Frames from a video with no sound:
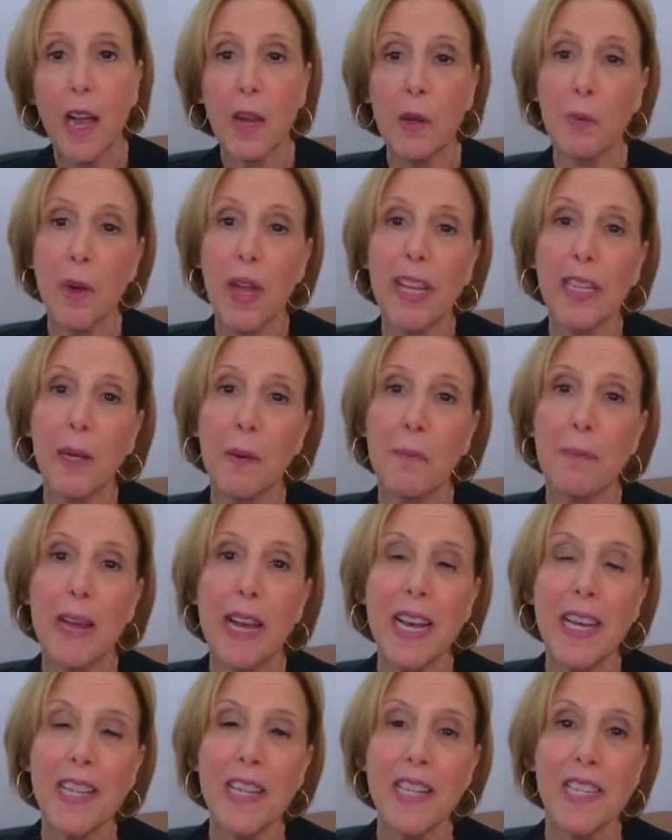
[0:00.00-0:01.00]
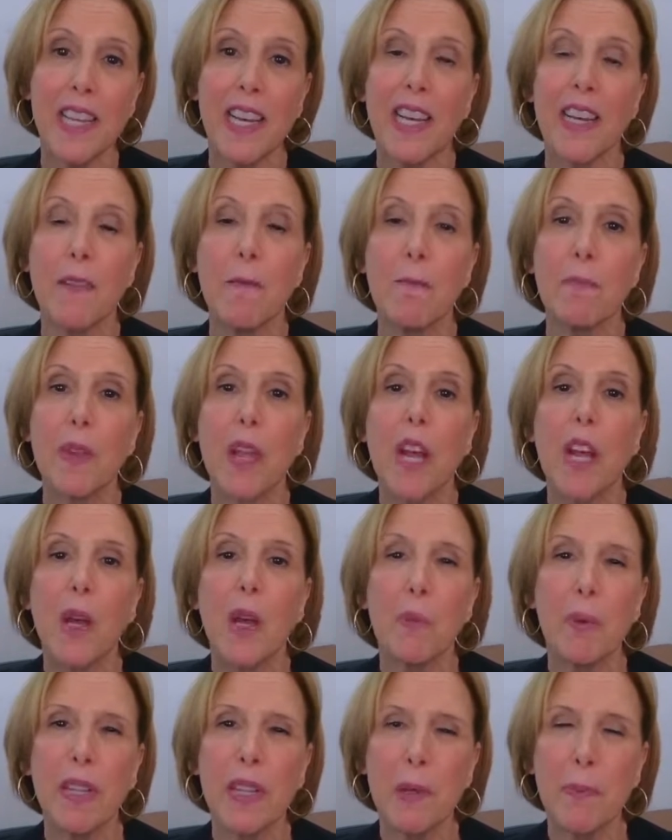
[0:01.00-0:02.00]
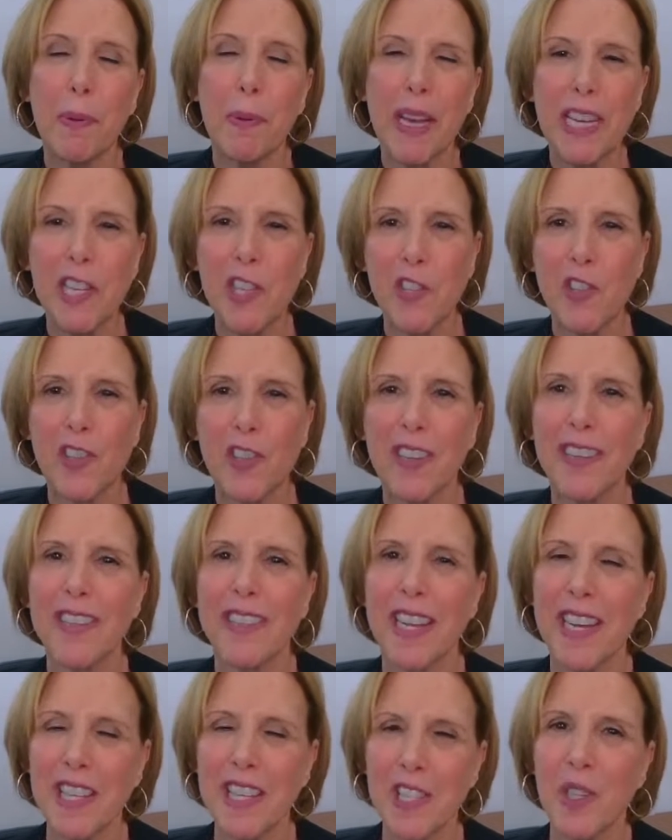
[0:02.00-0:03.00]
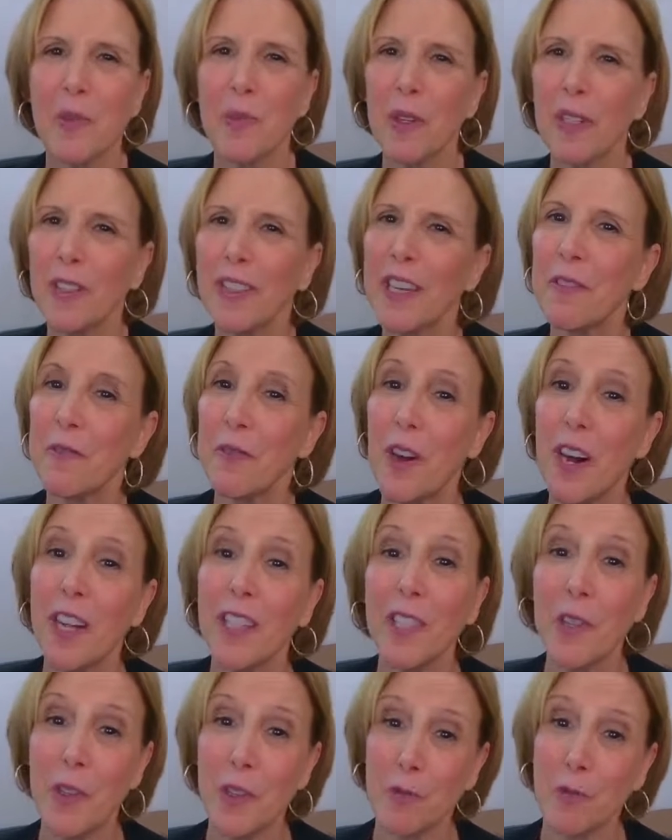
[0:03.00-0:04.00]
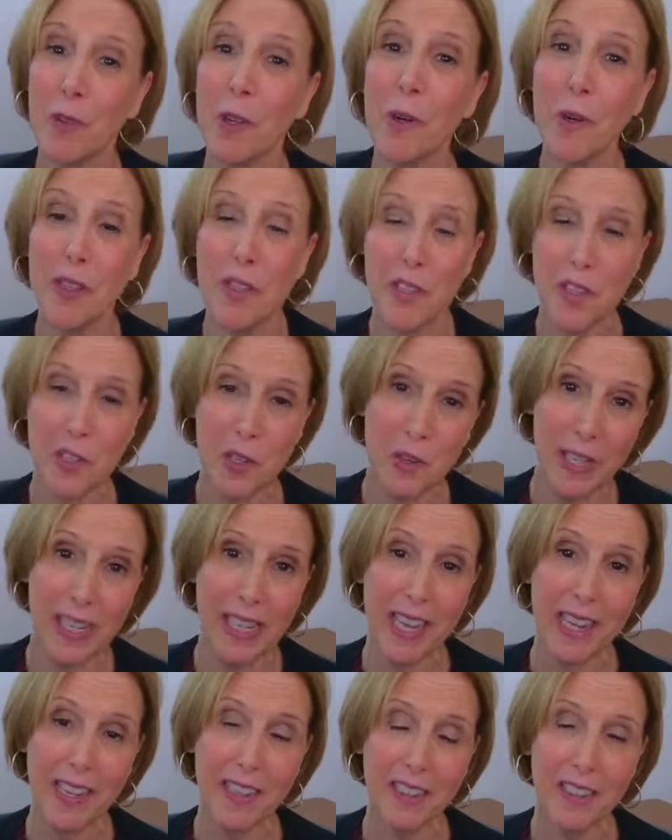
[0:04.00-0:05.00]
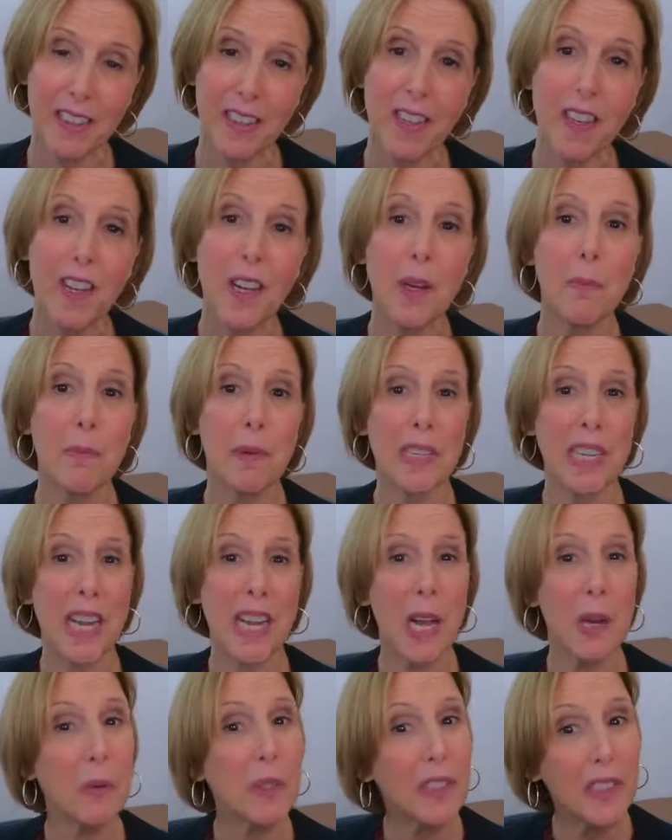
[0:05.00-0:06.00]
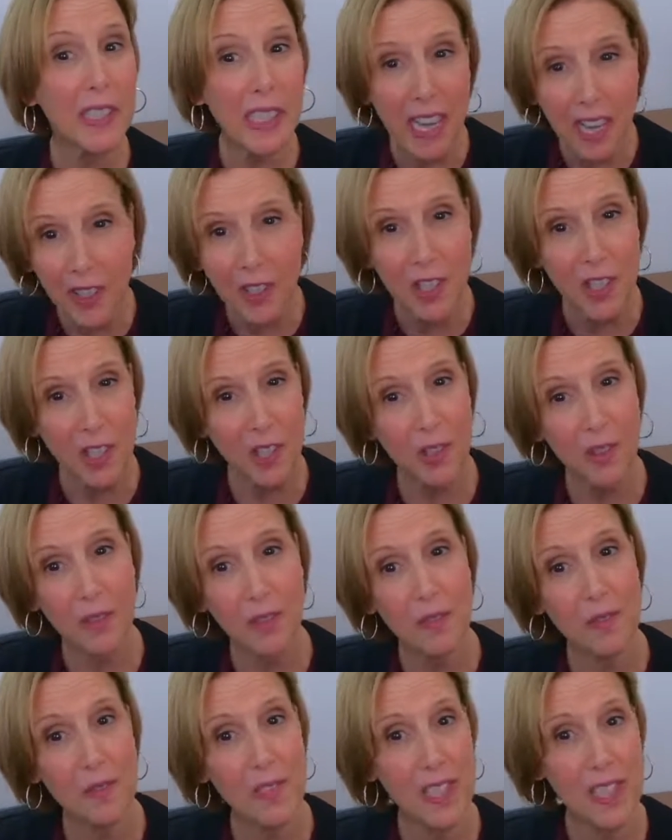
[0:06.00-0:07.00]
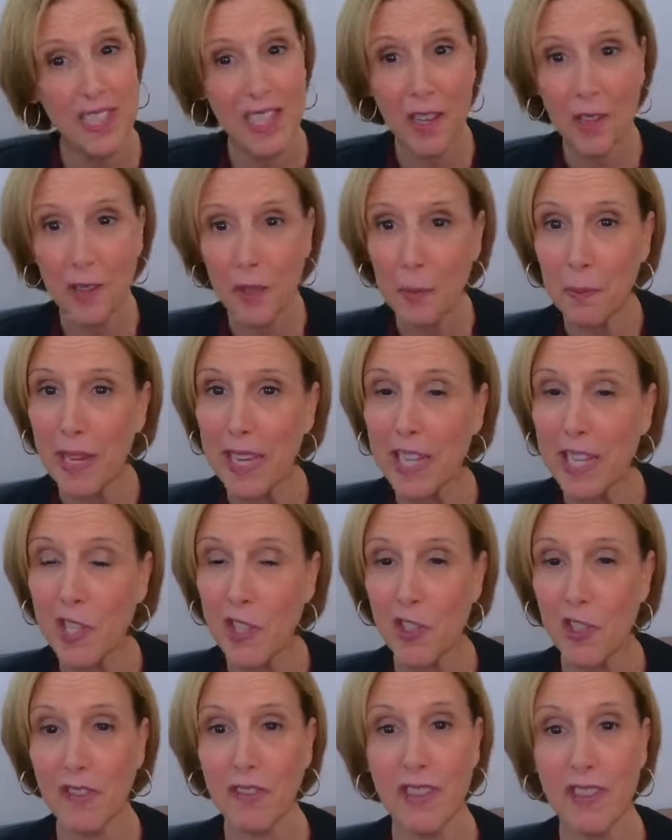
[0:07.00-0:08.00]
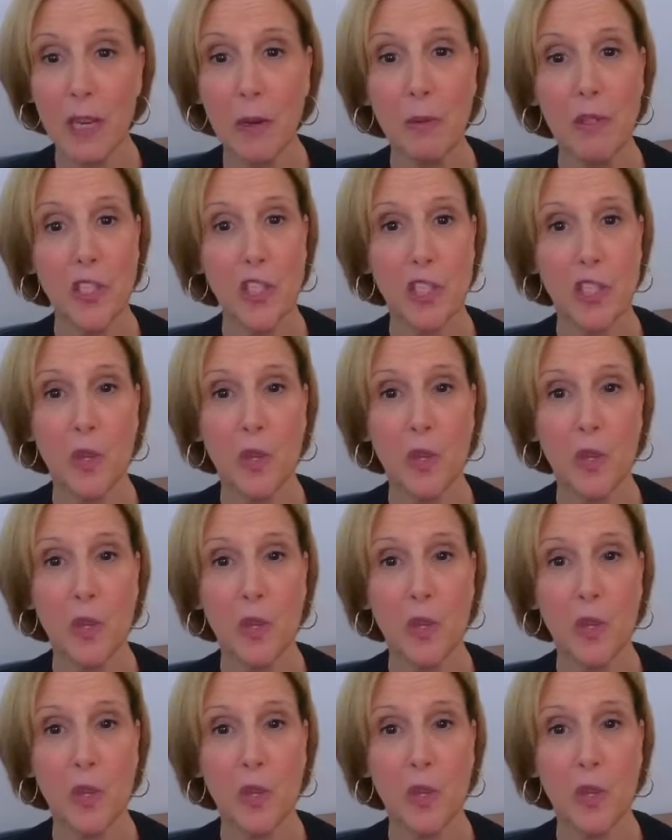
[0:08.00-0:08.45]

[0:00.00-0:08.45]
I recommend it, but the patient doesn't really follow through with doing it. But I will tell you, this other patient that was